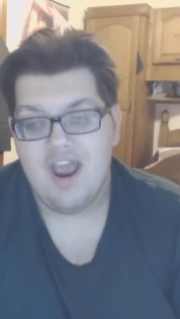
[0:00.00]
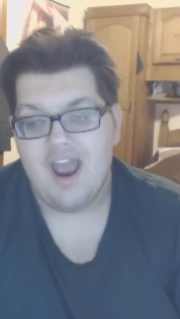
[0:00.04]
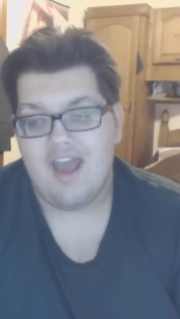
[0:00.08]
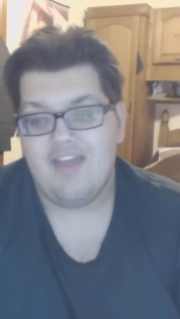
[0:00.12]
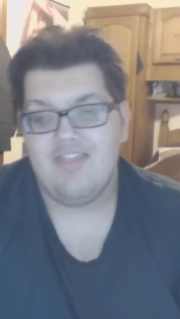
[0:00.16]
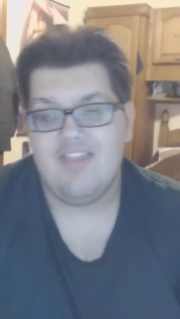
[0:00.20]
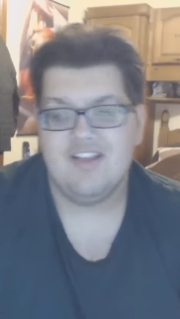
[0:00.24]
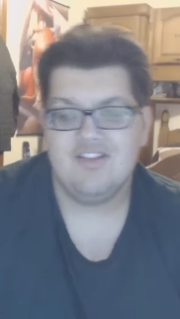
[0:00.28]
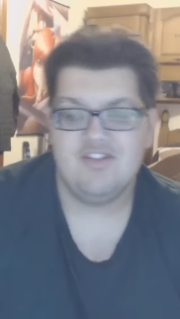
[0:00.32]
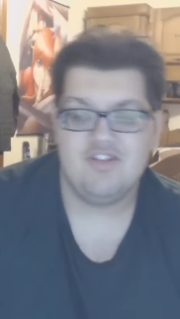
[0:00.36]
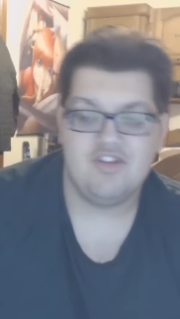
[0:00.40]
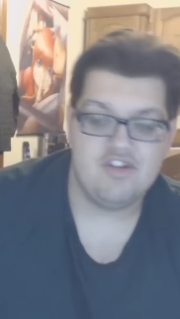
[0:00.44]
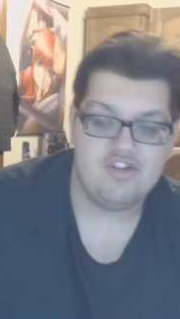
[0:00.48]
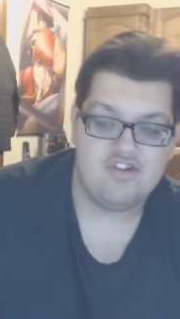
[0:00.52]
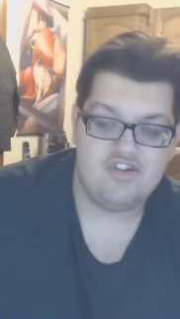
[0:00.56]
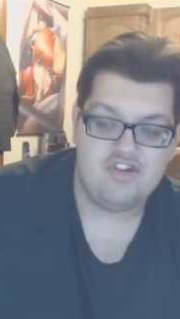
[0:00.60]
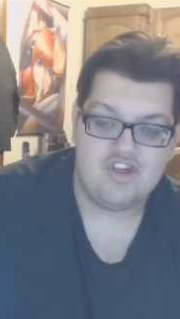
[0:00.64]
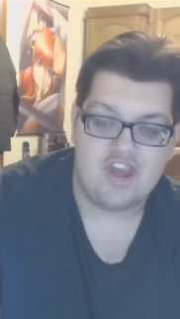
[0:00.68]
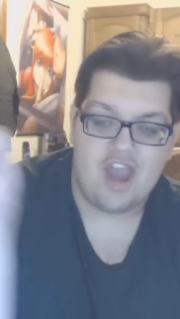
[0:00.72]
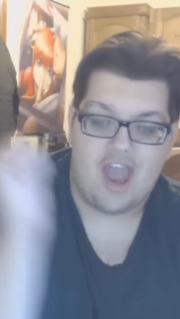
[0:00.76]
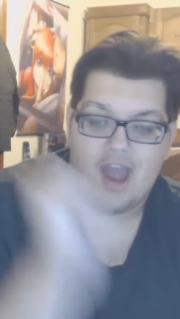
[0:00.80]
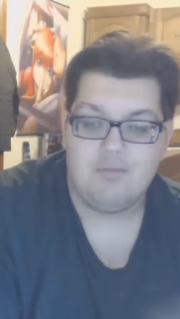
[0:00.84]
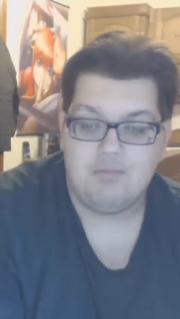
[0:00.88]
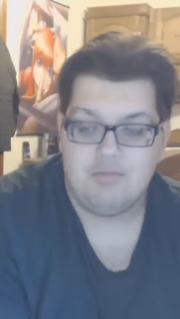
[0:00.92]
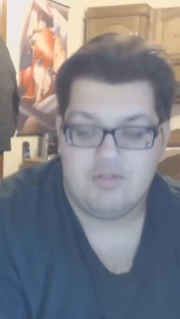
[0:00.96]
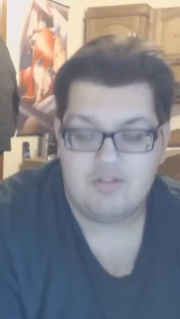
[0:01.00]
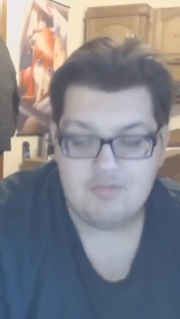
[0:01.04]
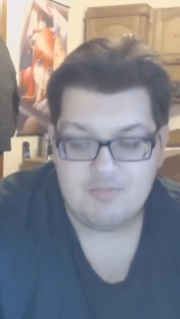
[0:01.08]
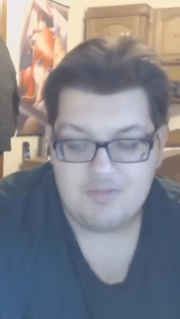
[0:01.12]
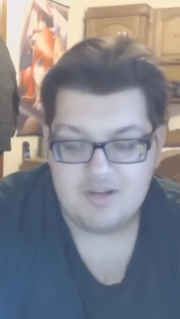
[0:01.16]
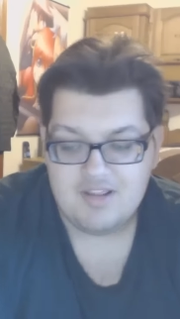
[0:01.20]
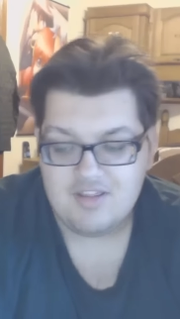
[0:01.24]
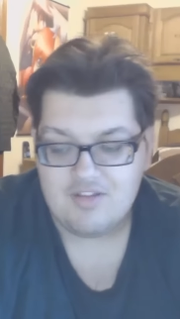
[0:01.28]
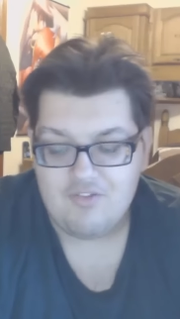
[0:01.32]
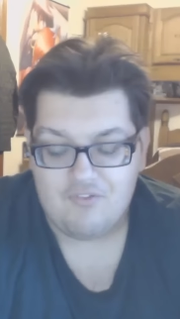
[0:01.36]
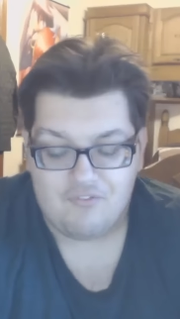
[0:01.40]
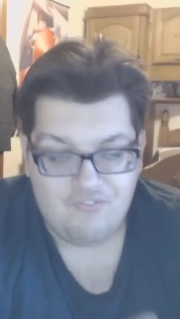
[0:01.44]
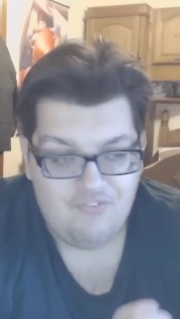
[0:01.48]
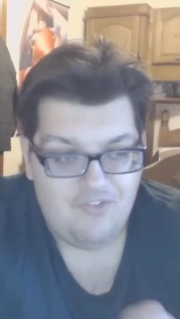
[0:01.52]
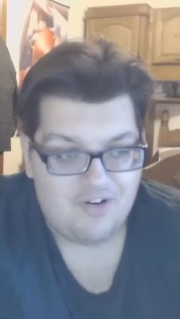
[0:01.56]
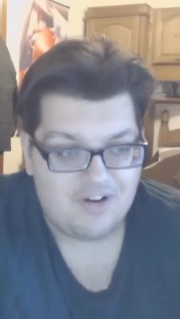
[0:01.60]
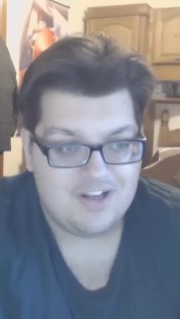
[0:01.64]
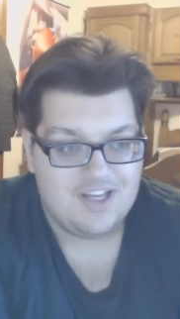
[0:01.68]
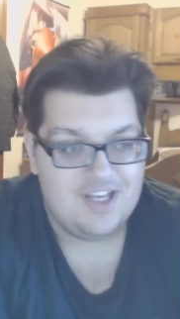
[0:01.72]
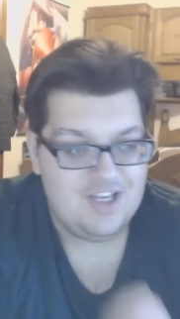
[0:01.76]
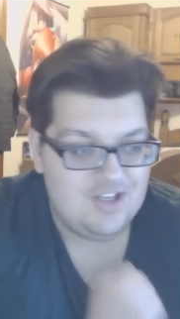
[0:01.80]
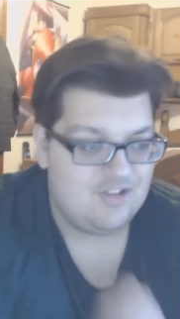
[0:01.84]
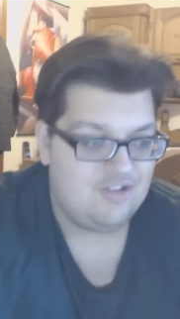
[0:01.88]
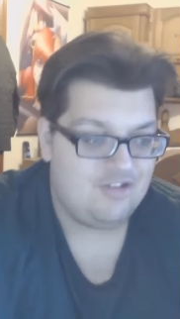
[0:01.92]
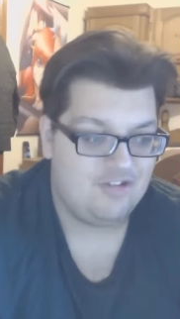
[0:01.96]
And then just jabs them in the
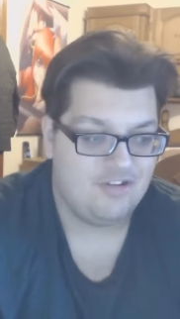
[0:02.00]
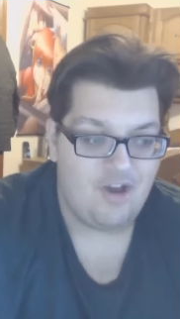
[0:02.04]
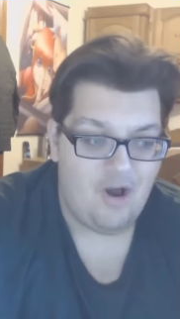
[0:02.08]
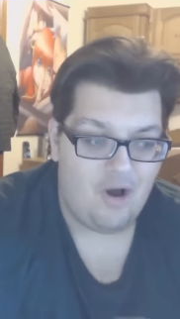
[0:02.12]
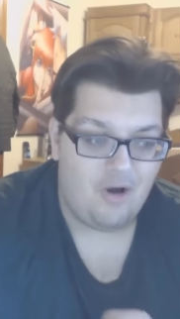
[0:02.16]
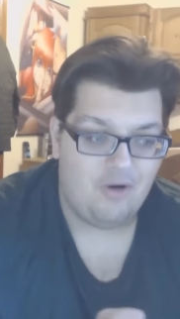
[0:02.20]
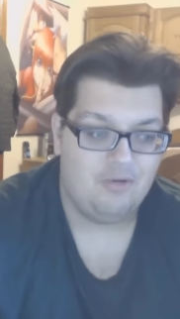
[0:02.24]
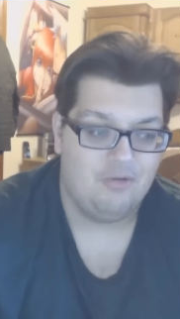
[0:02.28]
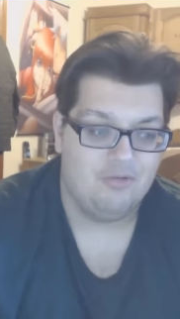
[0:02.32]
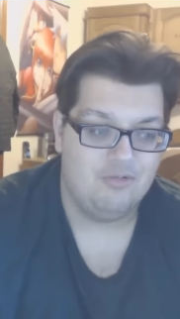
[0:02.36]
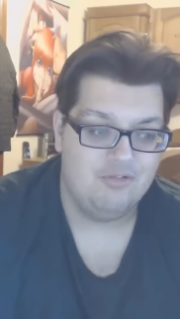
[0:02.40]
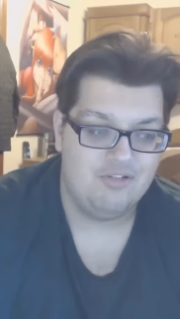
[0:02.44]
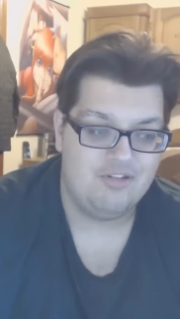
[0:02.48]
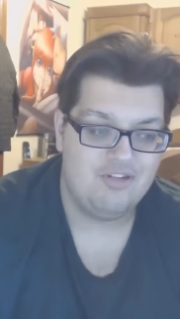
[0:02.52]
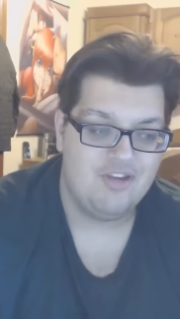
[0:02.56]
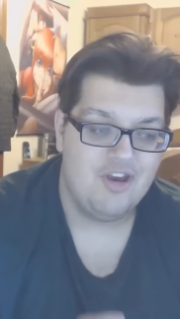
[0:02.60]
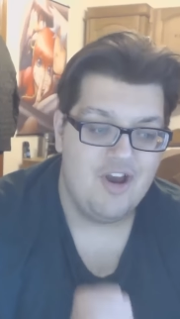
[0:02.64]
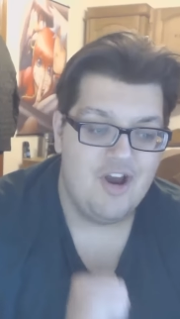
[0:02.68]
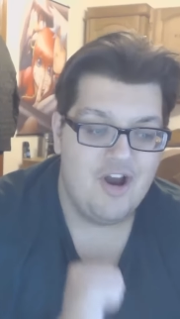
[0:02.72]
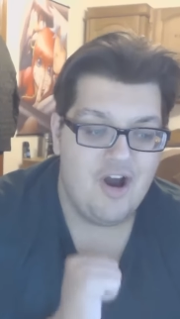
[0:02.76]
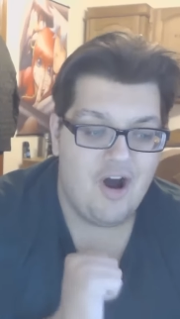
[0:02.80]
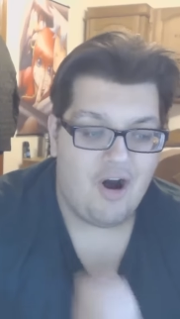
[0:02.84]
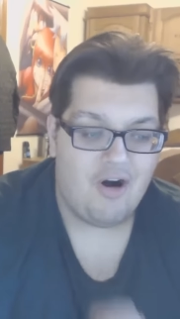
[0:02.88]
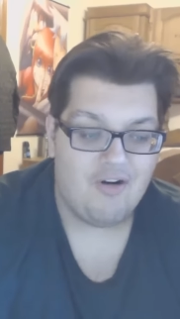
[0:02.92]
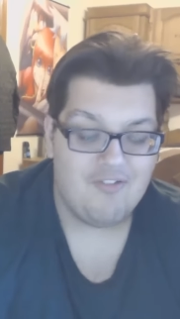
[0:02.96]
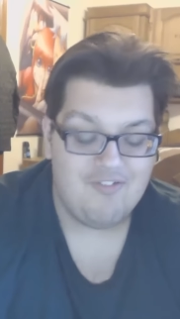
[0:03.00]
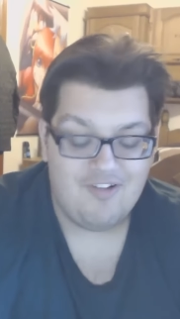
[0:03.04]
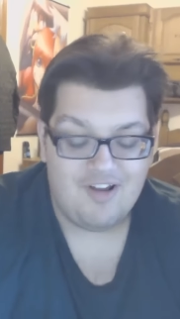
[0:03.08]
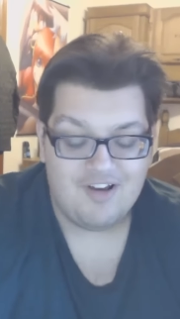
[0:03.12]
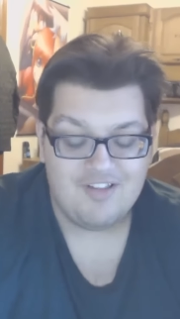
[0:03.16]
fucking skulls of,